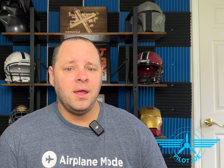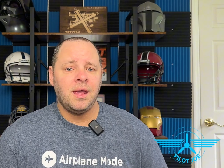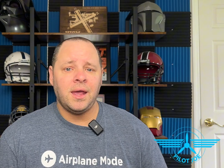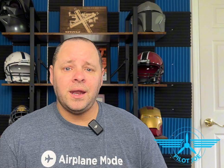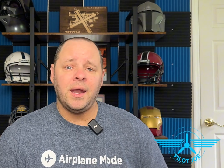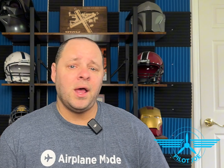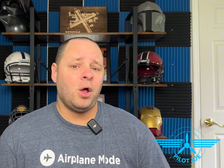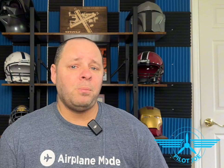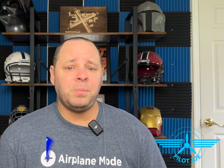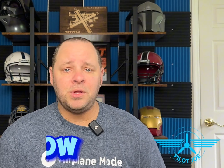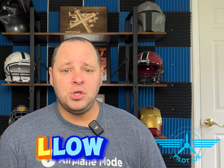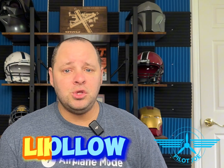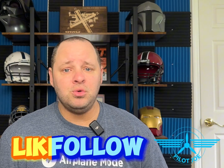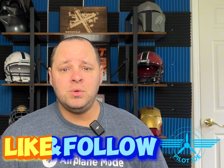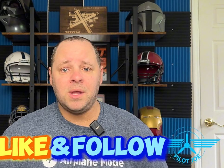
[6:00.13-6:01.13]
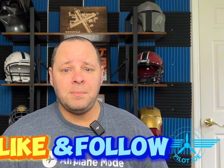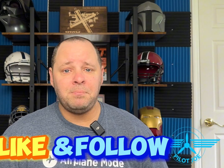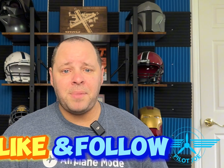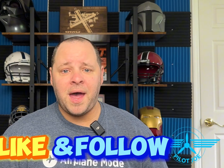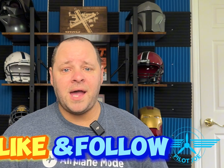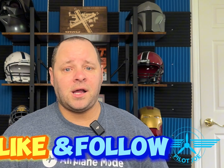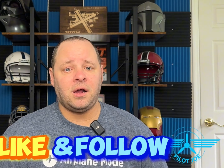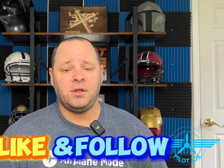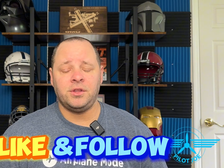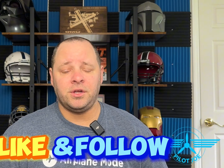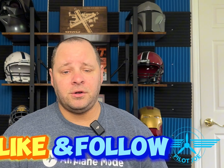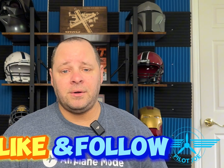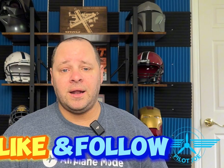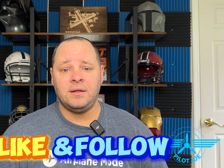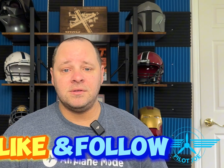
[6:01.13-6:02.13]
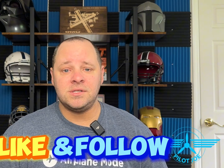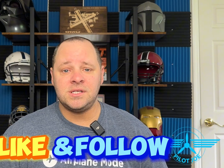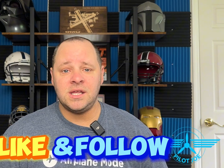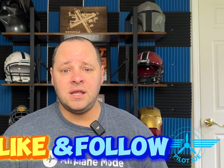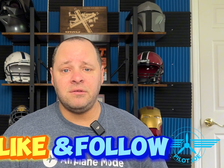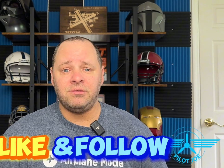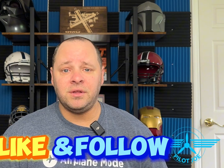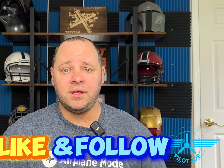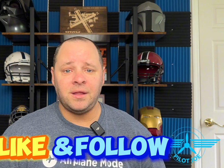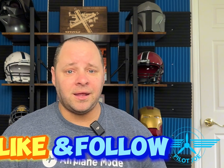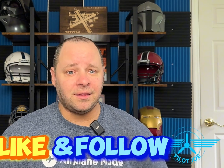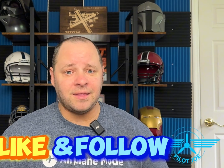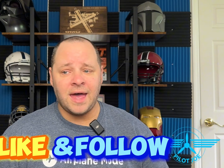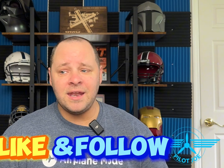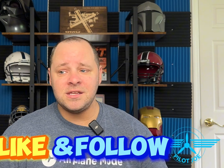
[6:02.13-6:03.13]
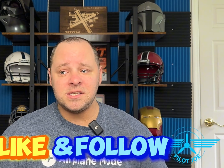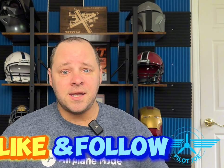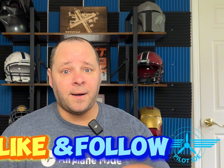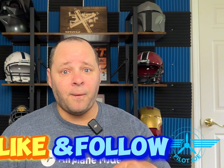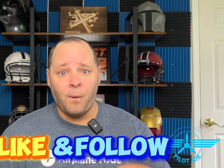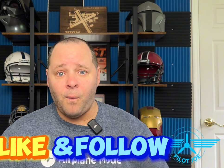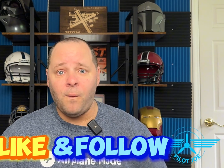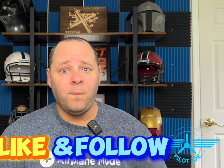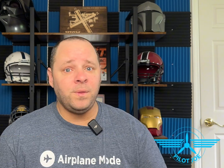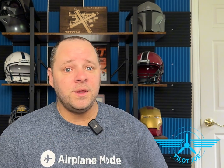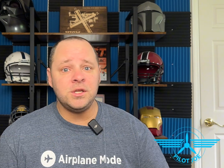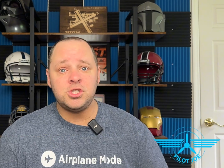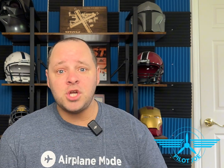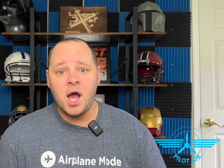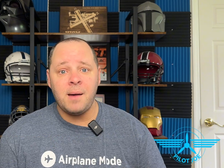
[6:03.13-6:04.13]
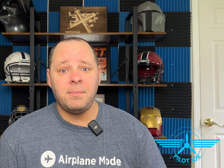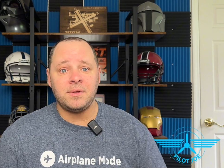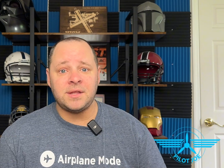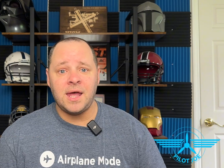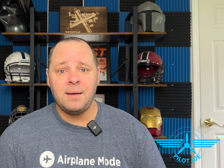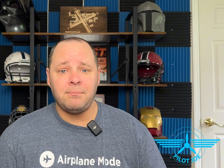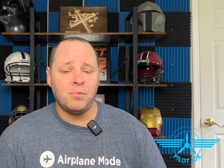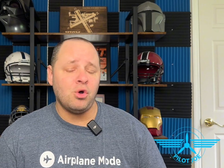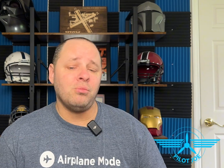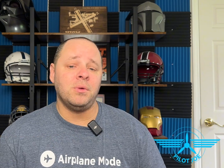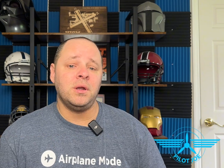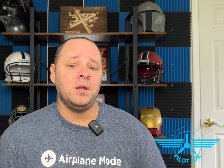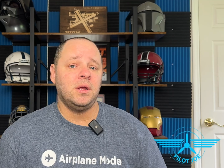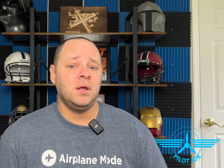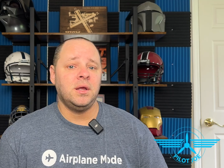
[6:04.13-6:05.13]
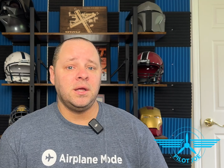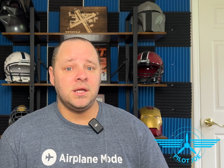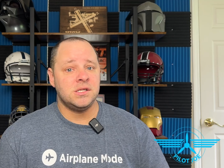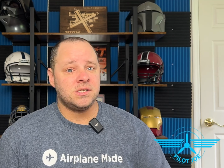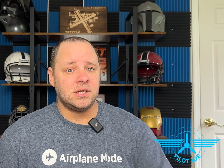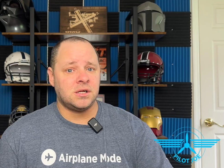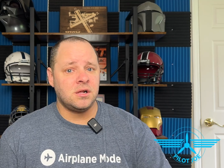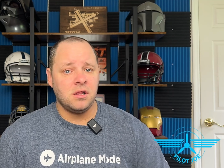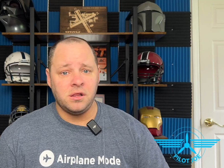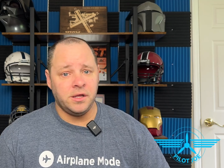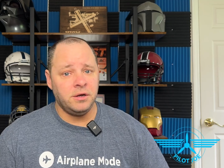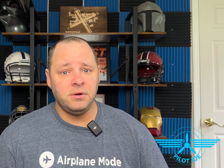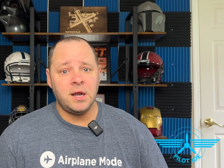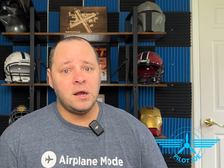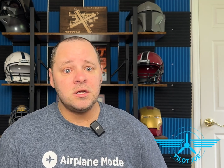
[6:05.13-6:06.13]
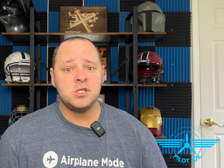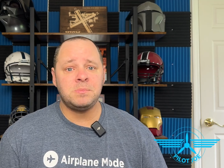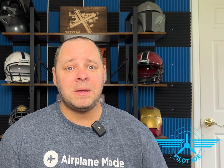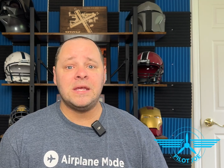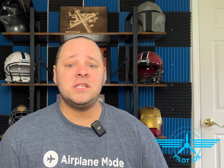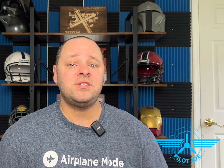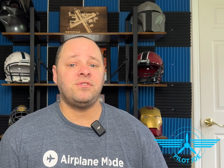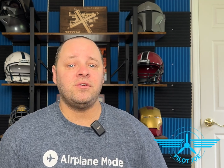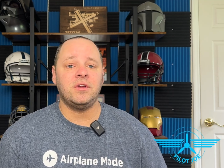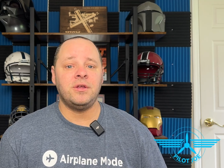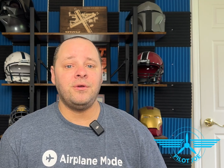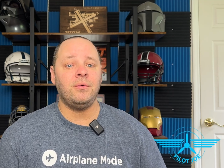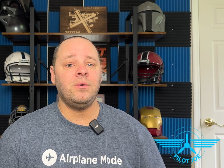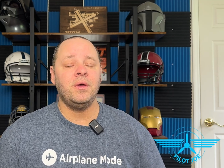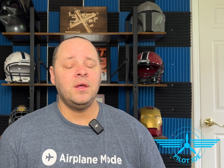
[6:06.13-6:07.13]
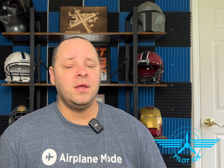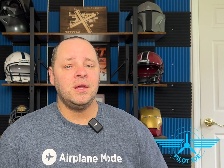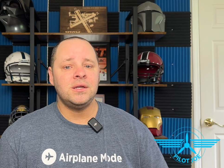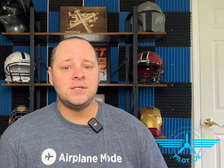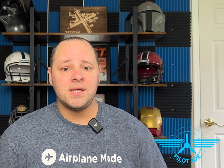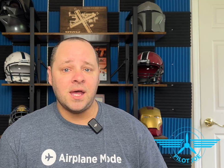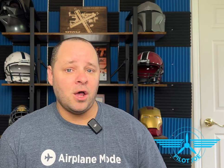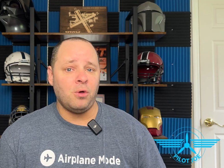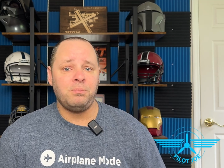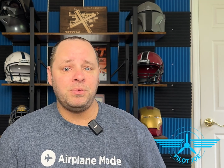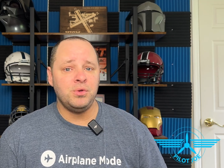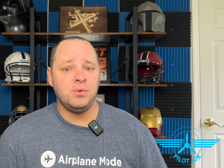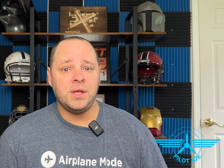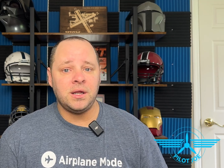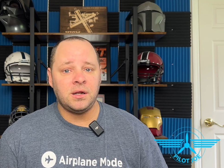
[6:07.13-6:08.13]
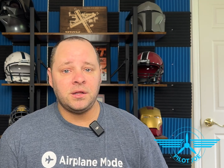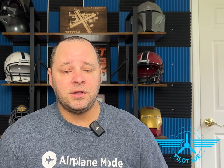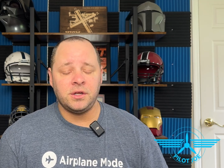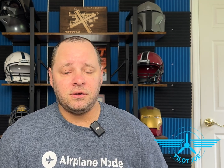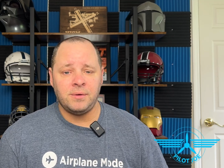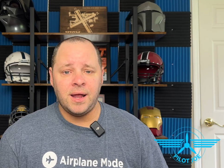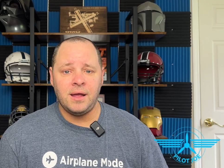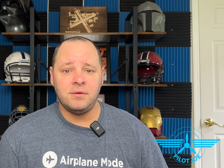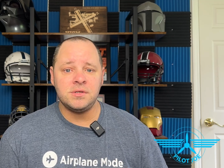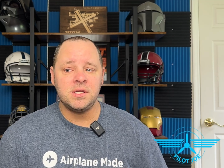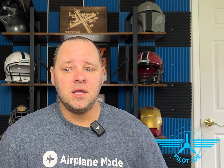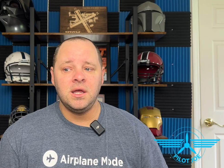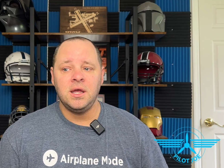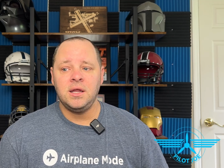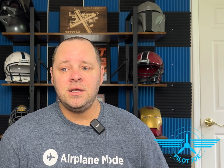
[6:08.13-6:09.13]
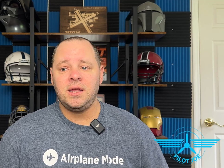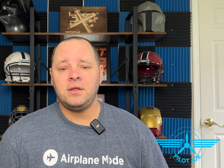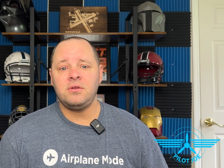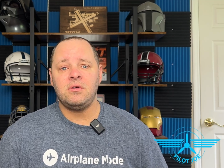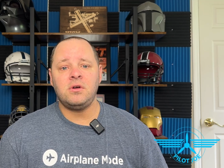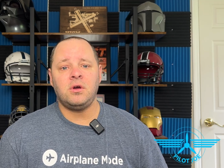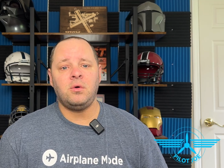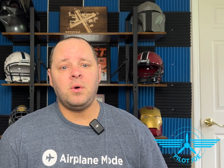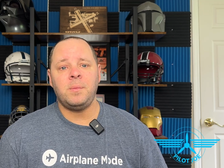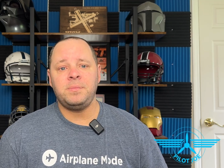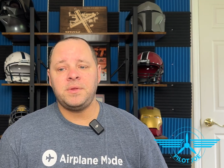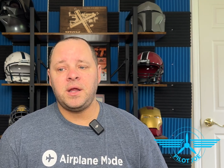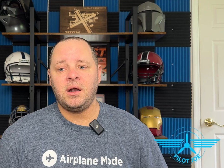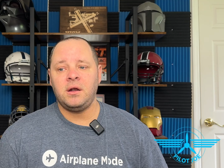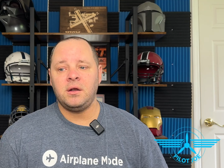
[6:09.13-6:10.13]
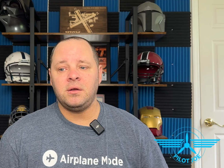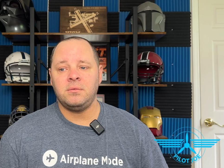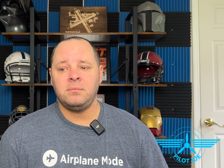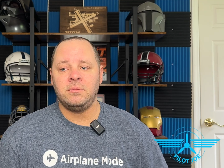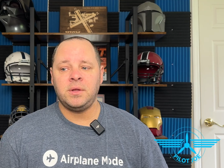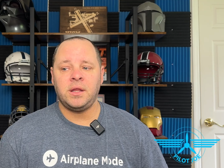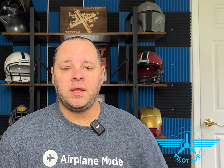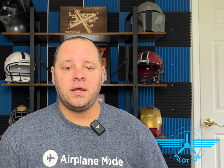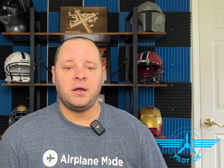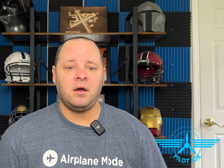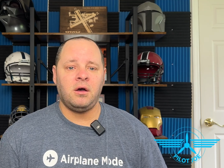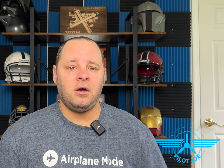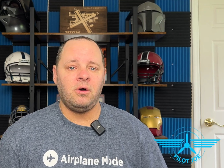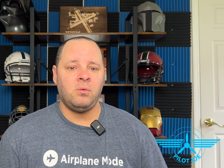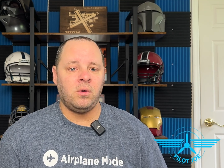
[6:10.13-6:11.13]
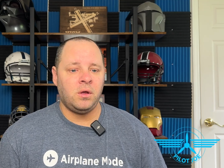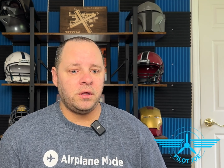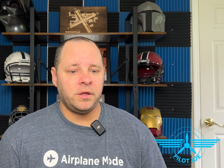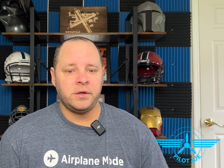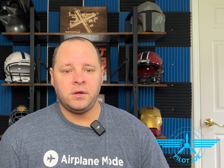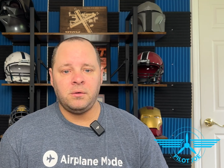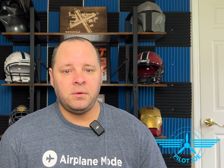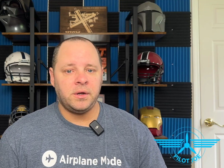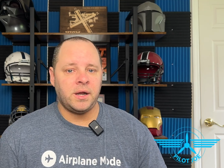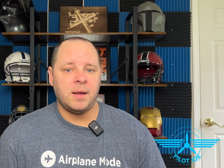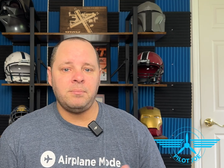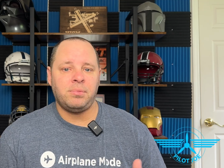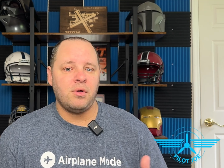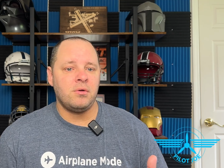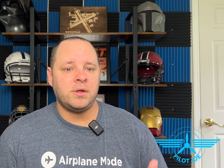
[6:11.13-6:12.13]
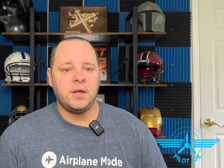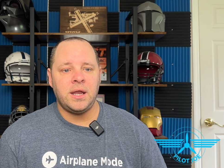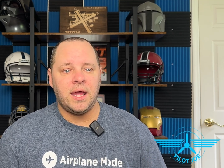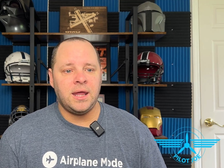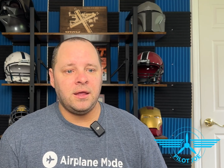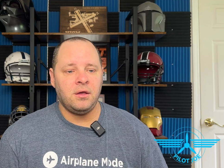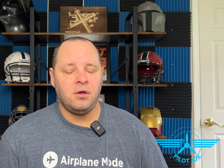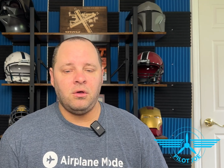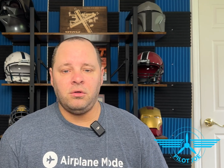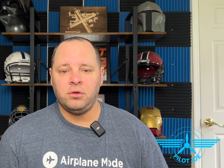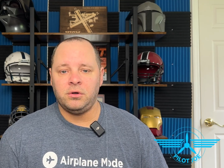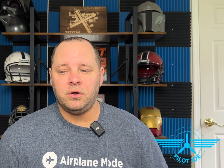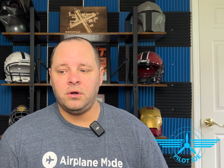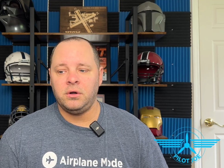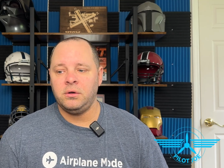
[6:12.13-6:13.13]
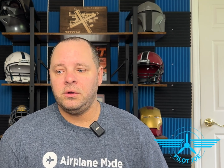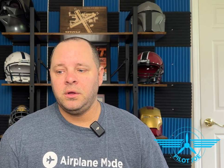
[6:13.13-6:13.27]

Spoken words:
and helping you get back on the ground safely. Like, that is their only job at that moment, is to clear airspace for you to help you get on the ground. Now, don't go up there and be like, oh, well, you know what, I broke a nail, or